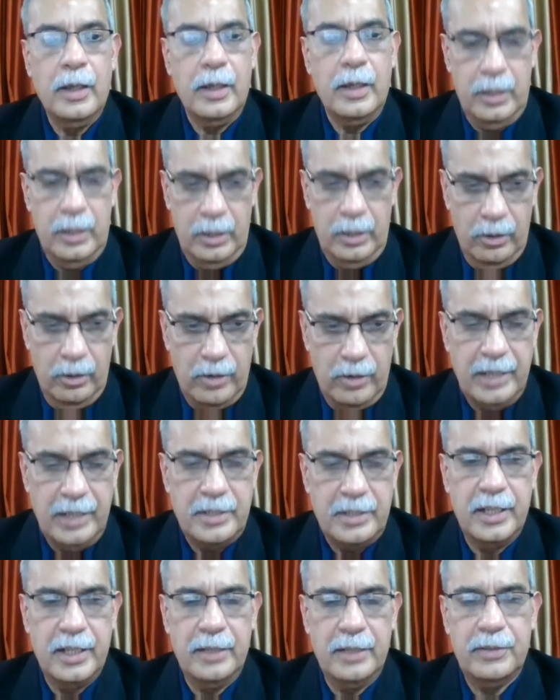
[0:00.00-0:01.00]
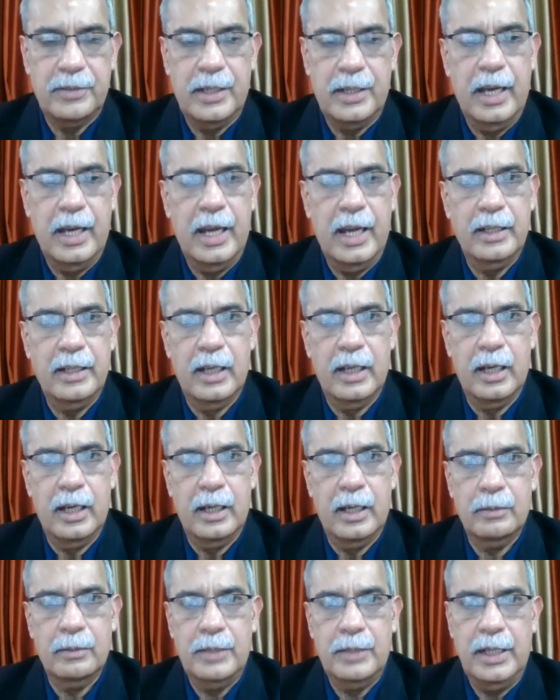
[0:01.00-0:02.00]
You're right, Jennifer. And
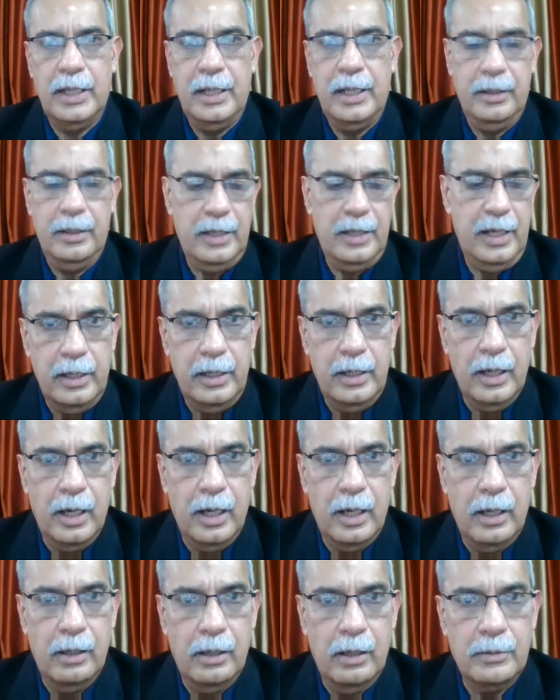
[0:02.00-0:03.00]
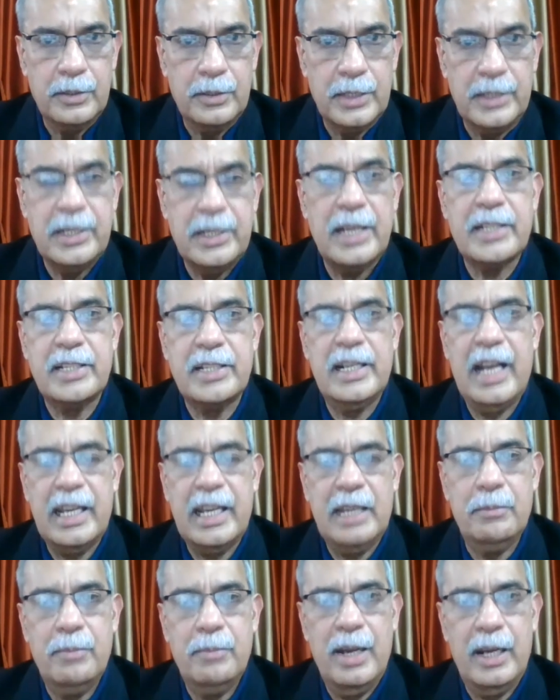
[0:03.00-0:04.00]
the suggestion I
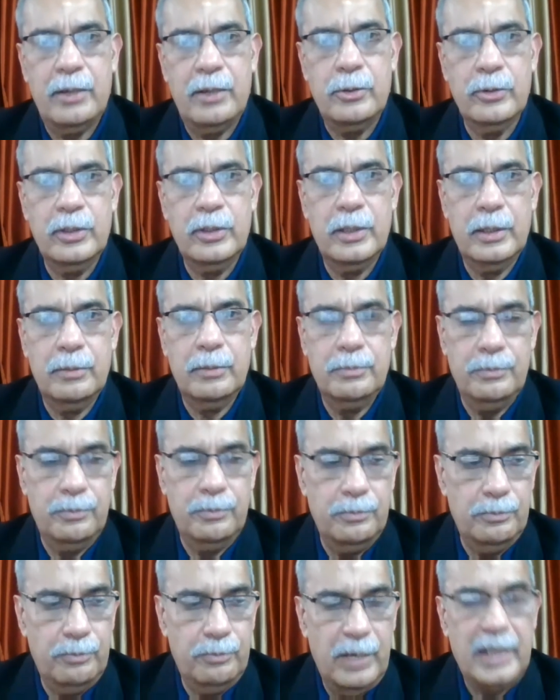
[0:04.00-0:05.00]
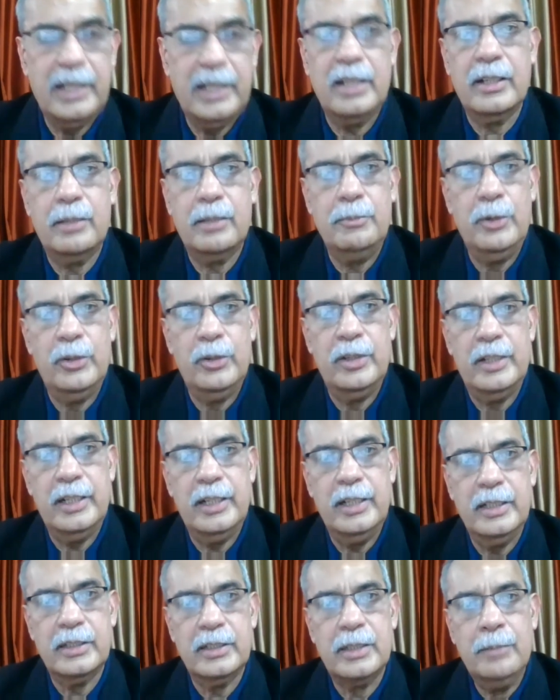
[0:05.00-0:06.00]
can make to the medical
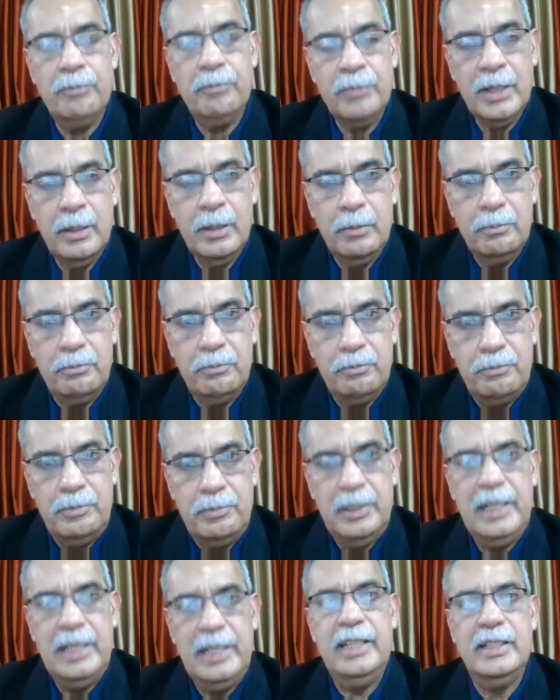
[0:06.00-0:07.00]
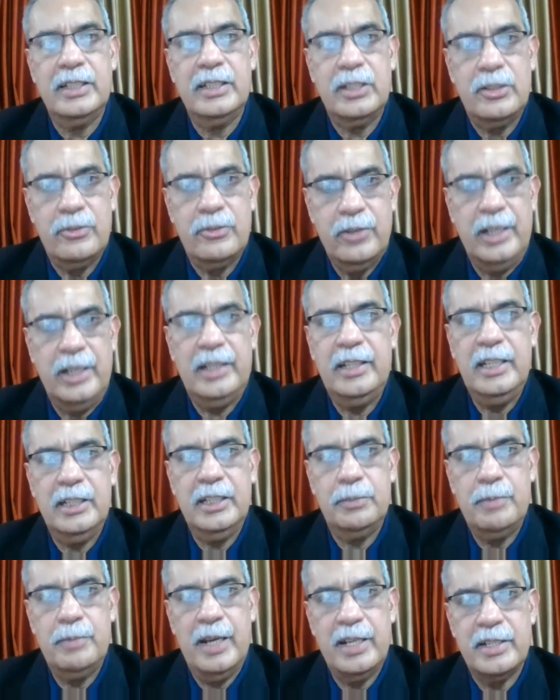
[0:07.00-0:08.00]
community is, please treat
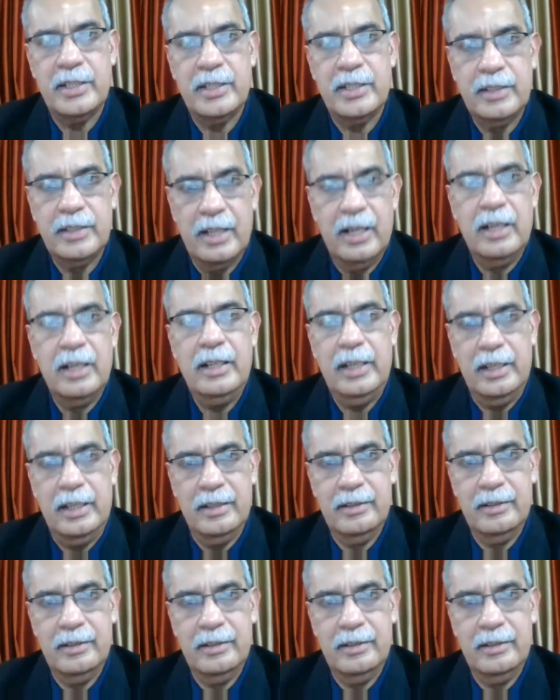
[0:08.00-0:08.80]
these patients early.